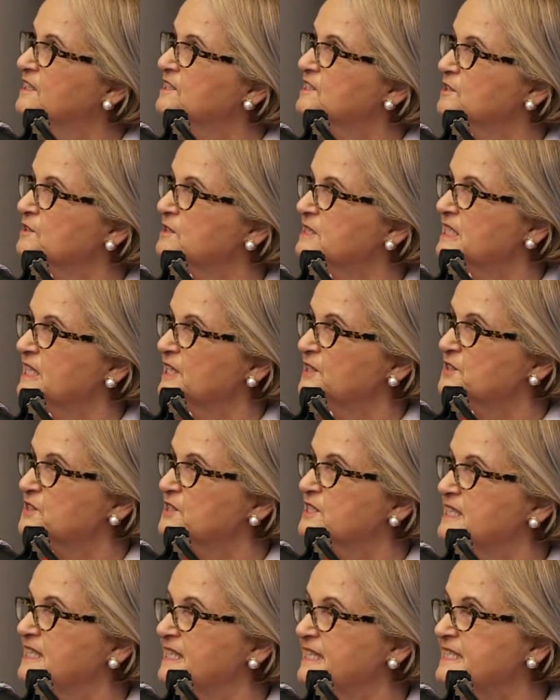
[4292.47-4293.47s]
To
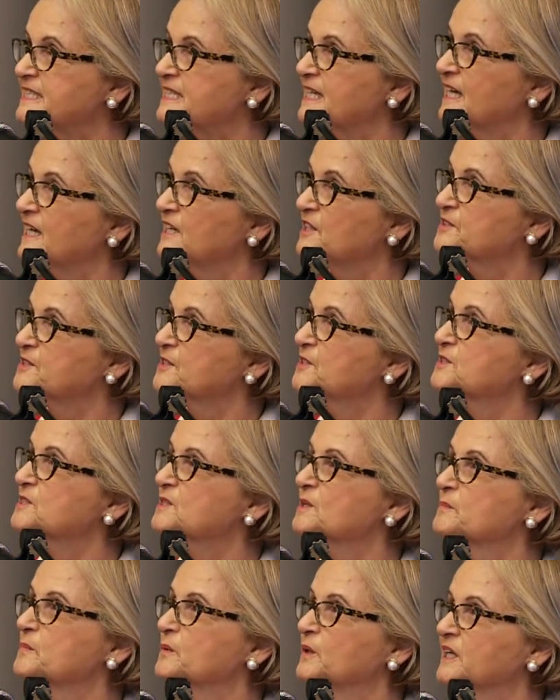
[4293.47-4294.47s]
teach details is
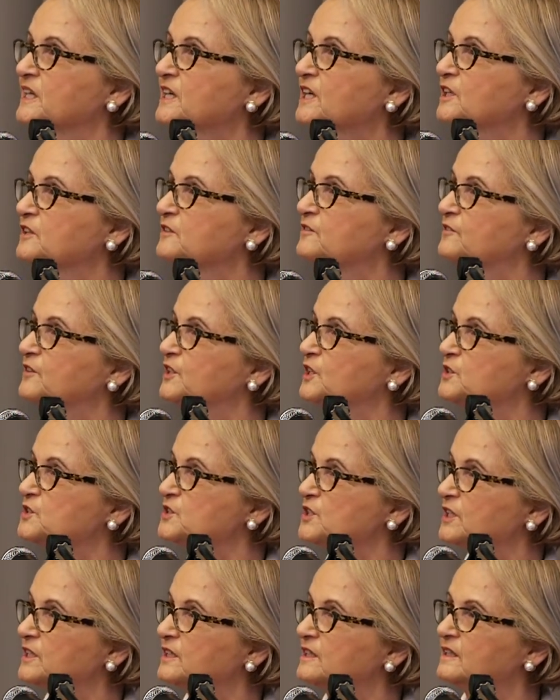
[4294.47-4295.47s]
to bring
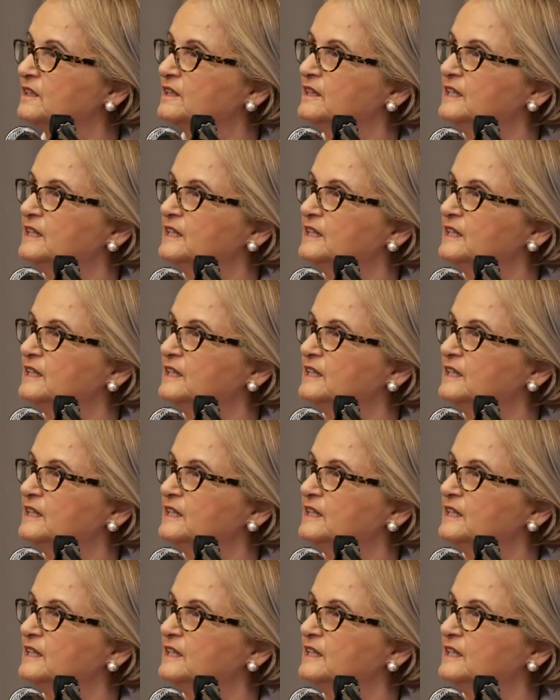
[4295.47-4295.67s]
confusion.